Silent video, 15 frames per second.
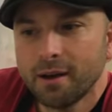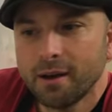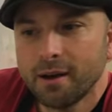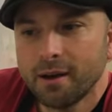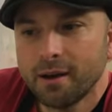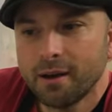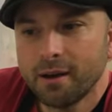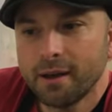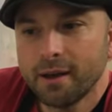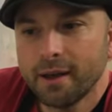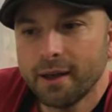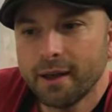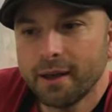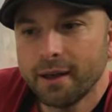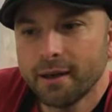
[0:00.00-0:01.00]
Uh,
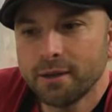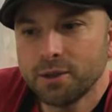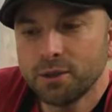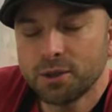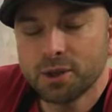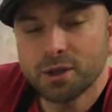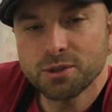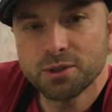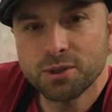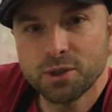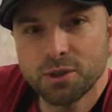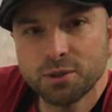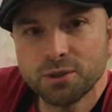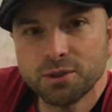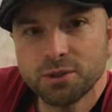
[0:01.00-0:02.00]
and you can also
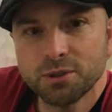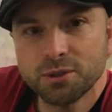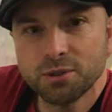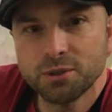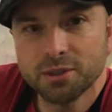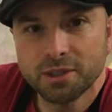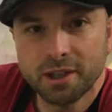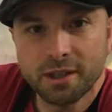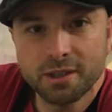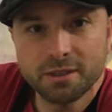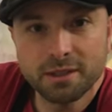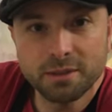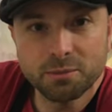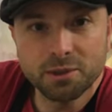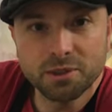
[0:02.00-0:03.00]
go to
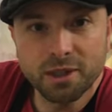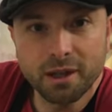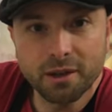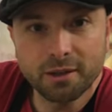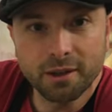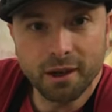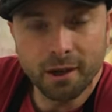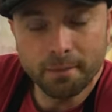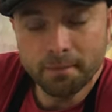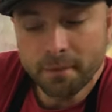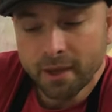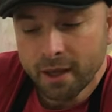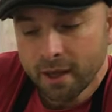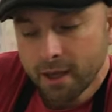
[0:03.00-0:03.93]
tenayasims.com